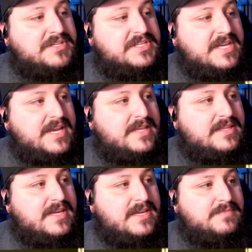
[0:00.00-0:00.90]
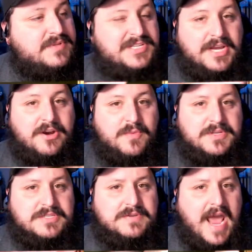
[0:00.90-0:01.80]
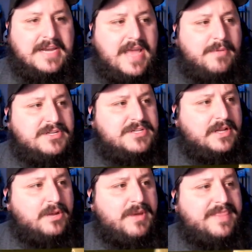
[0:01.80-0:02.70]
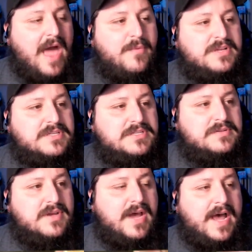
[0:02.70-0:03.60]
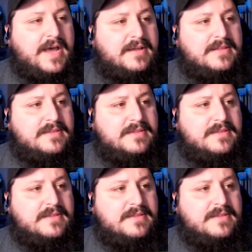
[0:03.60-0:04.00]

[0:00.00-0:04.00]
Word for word: to see, the sticker was kind of damaged a little bit. That was uh,